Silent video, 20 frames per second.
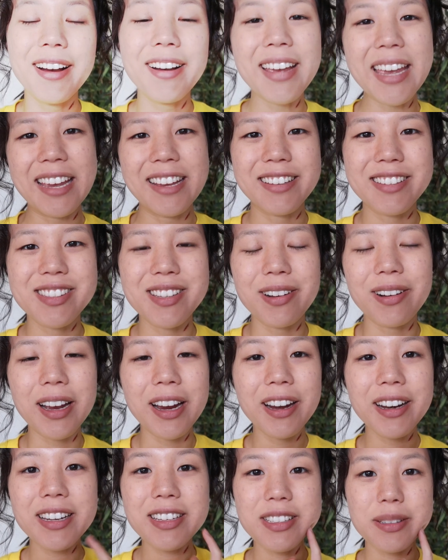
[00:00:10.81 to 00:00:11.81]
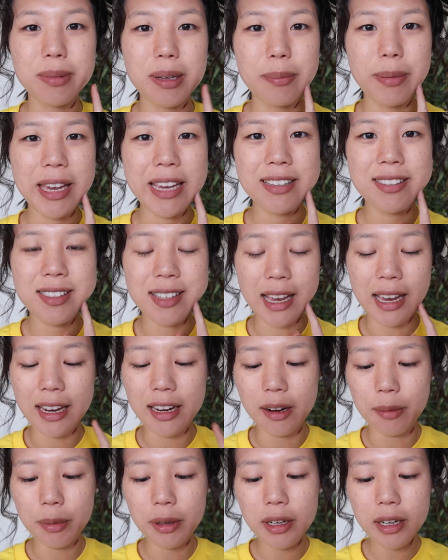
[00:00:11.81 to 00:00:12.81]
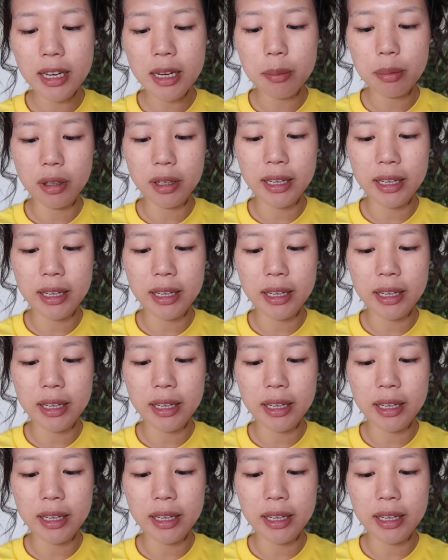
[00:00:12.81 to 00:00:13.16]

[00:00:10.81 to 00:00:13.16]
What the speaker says: Okay, so I already did my base, and I'm gonna keep